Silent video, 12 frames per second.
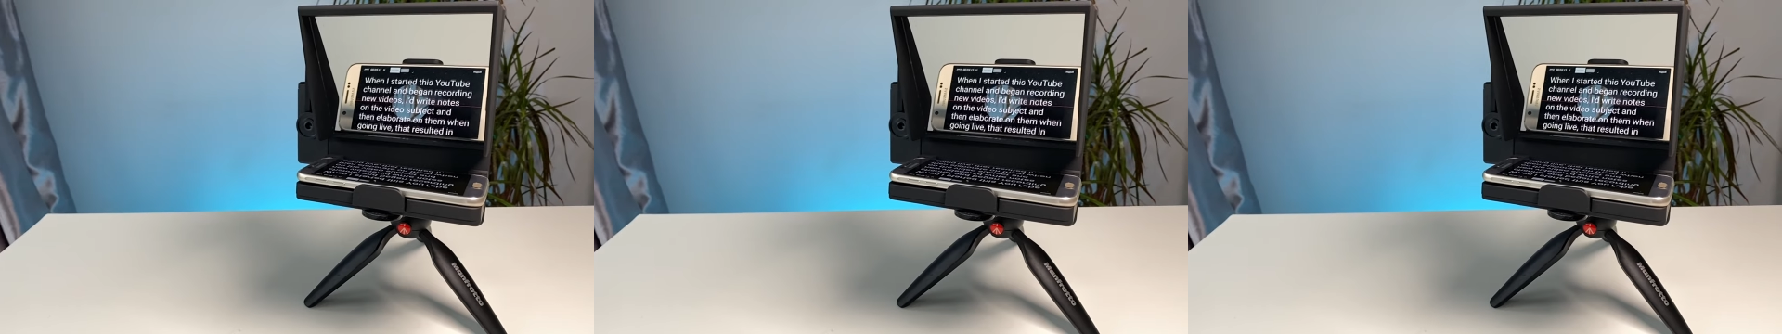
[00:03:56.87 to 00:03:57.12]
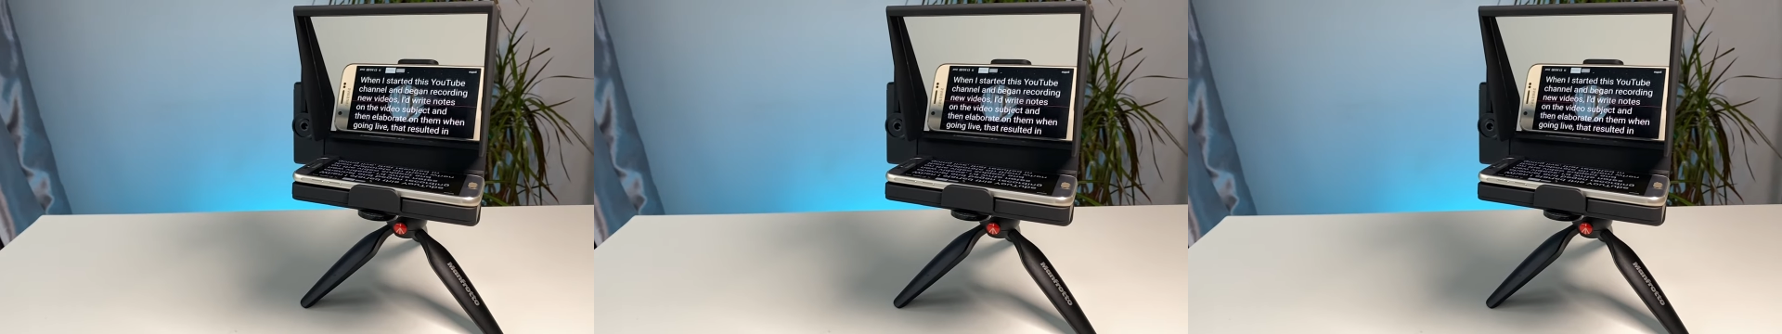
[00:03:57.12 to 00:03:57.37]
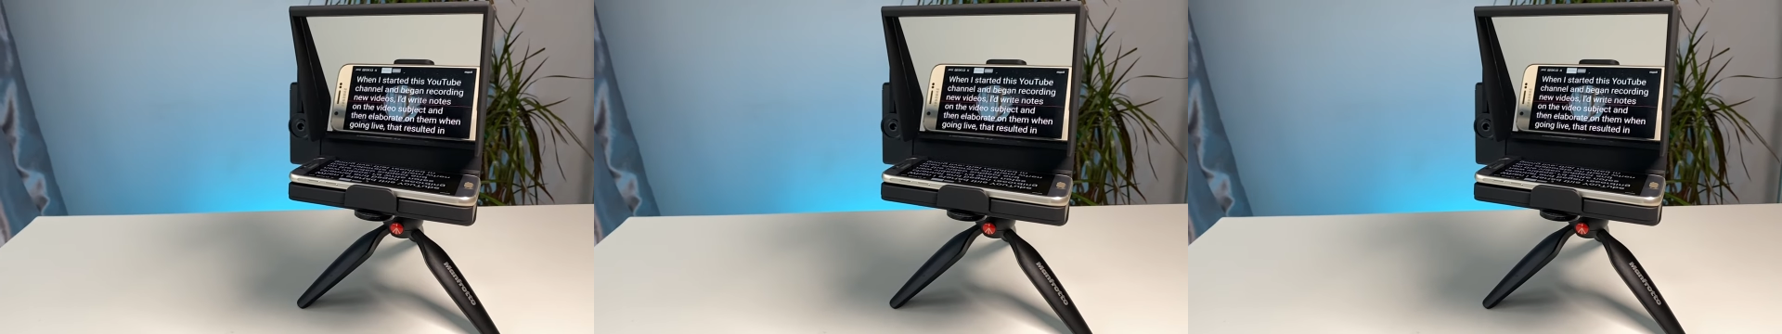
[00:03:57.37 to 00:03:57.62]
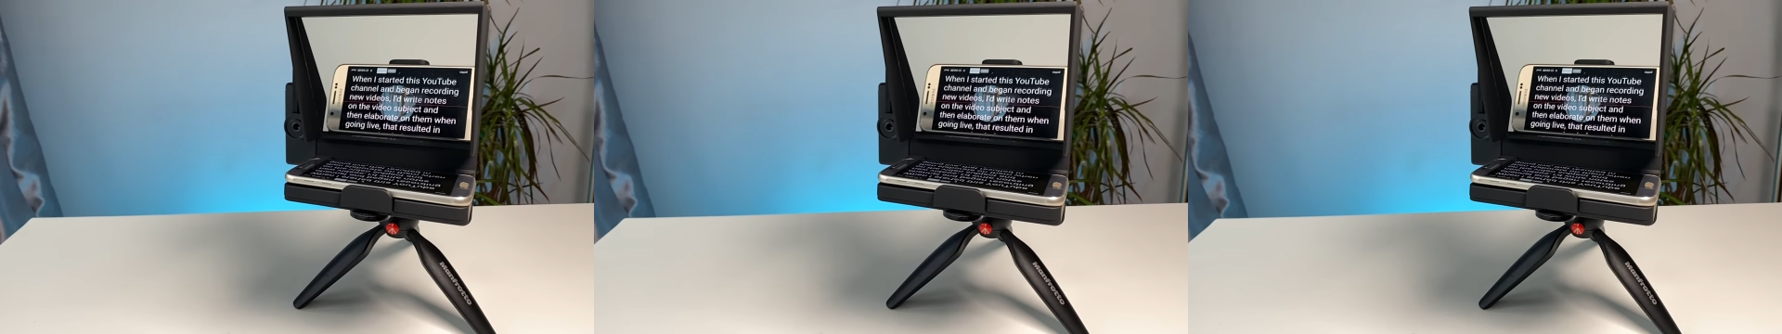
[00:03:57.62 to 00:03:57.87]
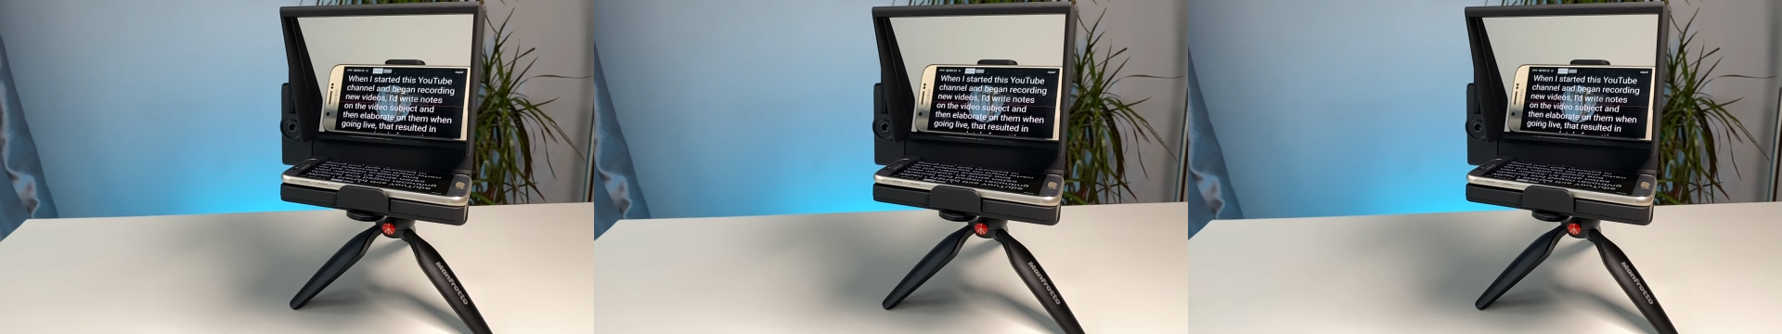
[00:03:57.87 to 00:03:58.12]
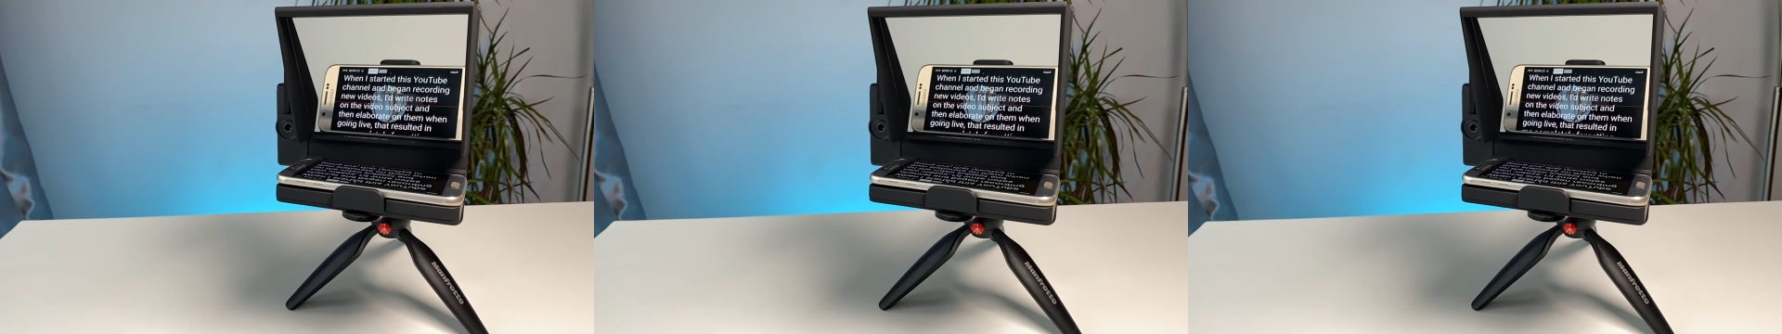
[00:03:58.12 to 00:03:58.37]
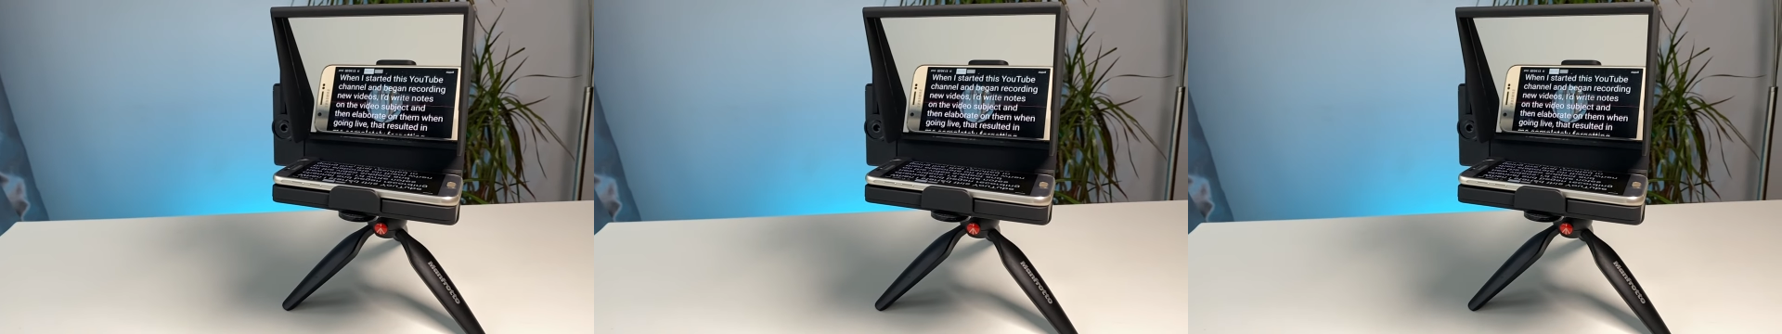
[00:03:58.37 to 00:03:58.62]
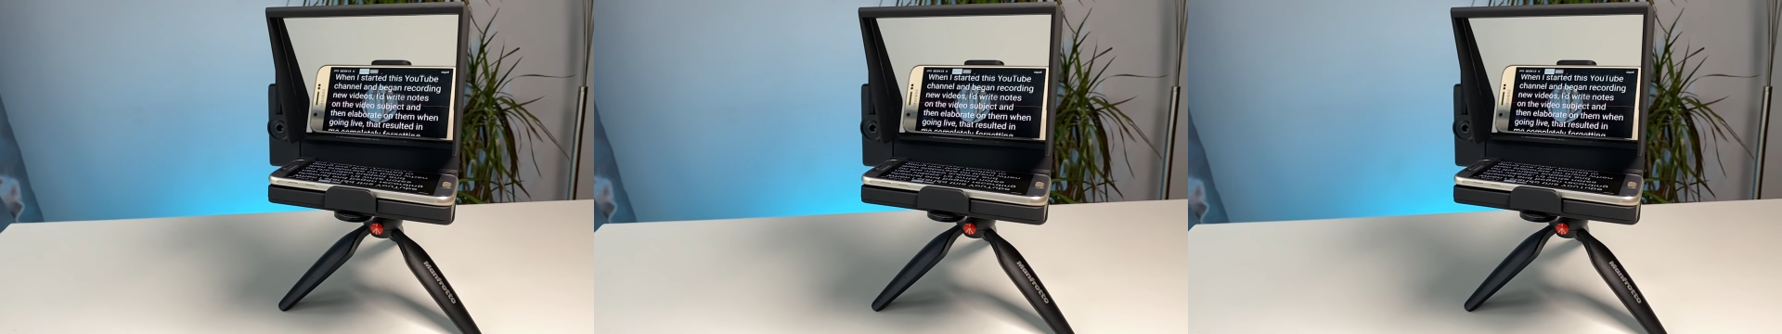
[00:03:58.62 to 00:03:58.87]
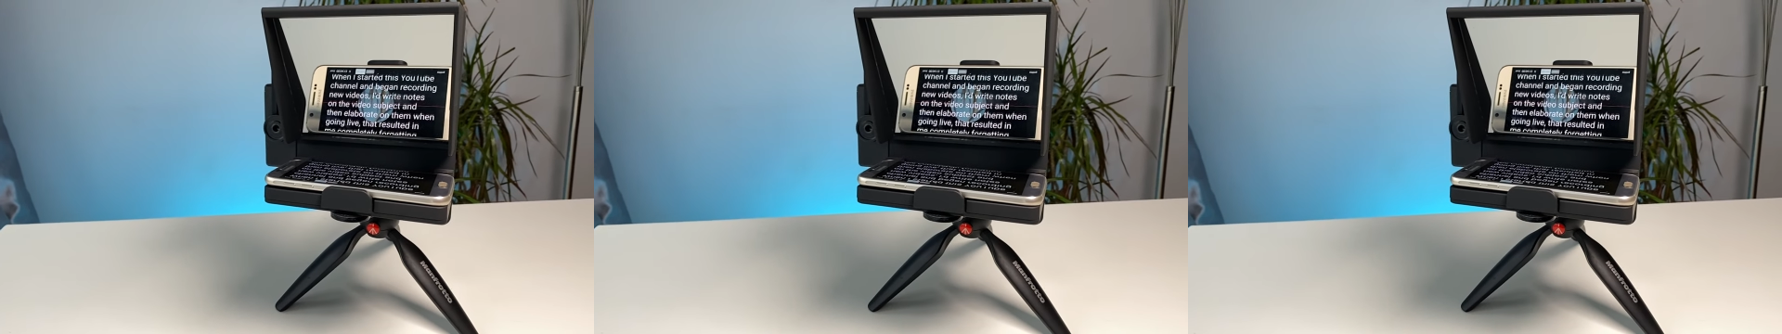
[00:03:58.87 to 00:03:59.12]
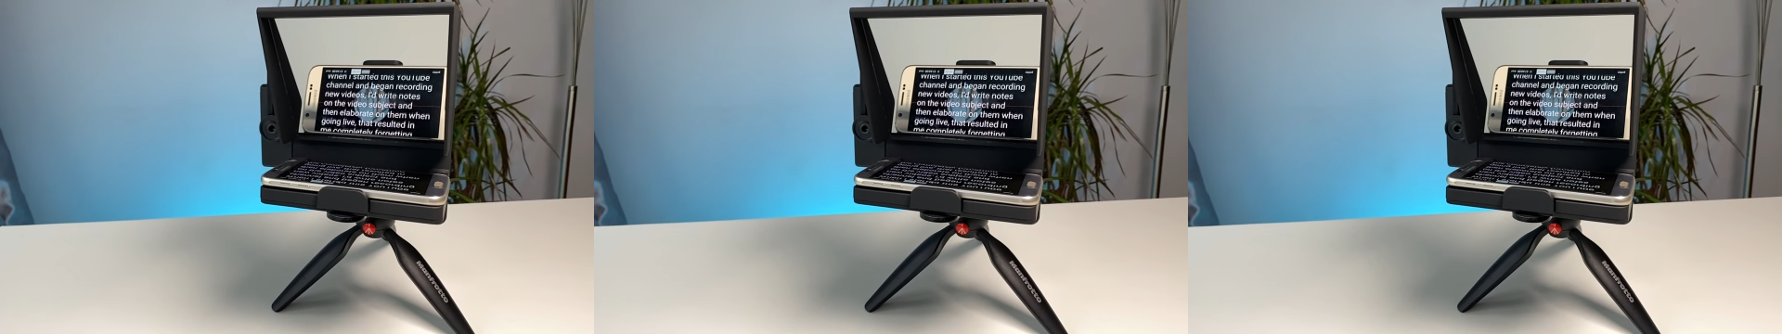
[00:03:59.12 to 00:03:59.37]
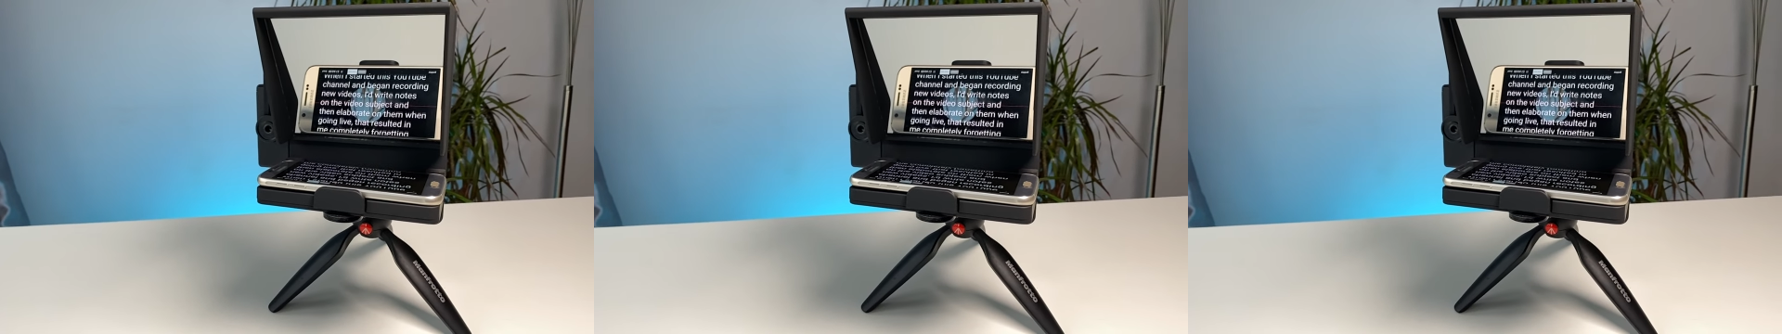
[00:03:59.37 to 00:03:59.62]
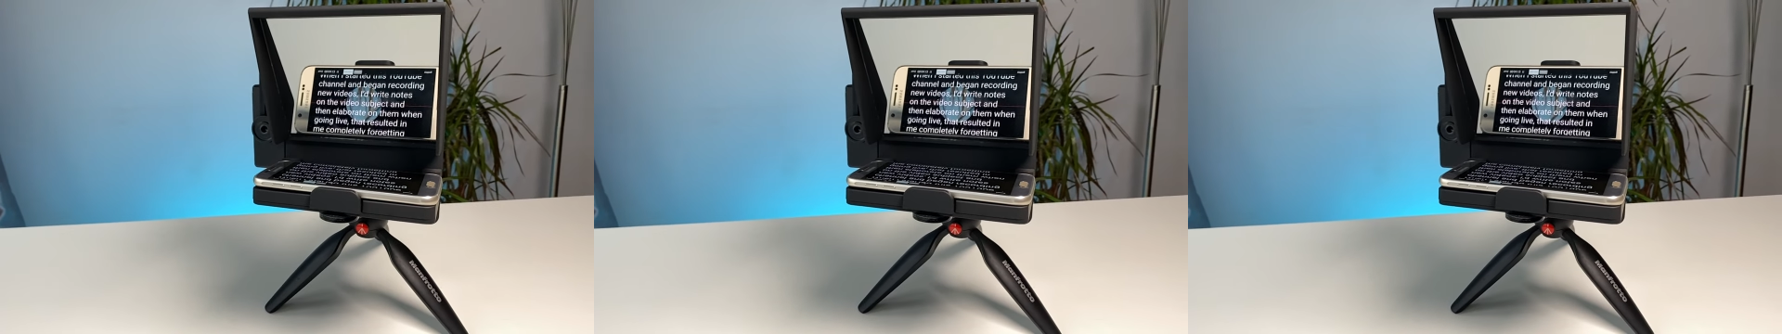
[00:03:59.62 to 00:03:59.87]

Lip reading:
Nobody's mouth can be seen.